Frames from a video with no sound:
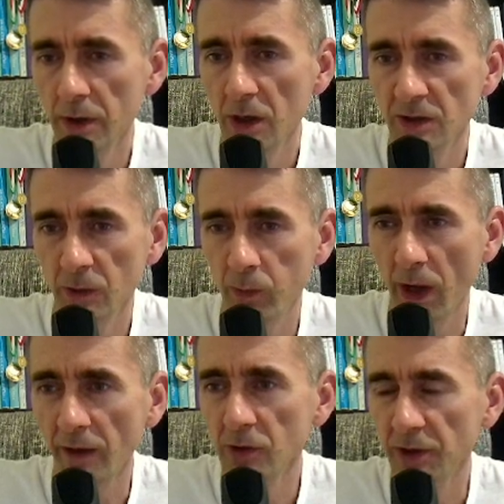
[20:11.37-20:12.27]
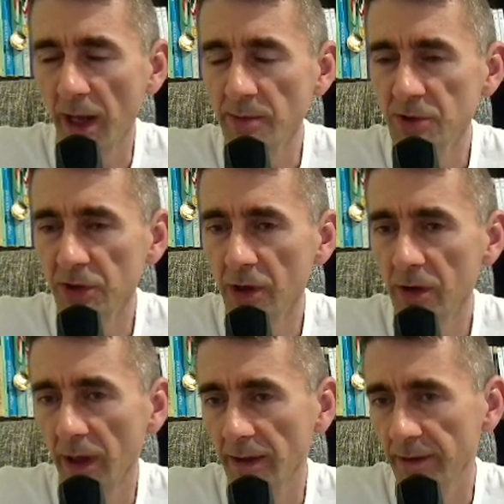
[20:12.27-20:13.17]
So if black would capture
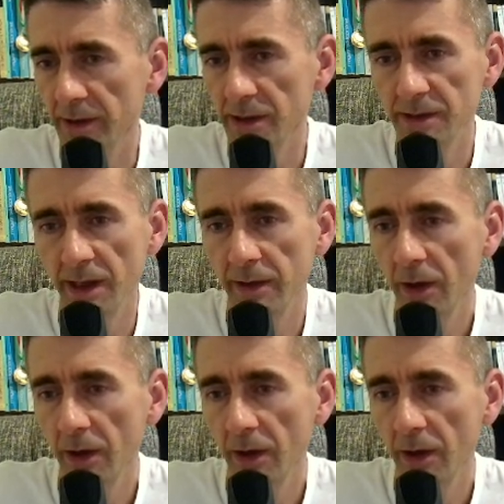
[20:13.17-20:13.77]
like this, then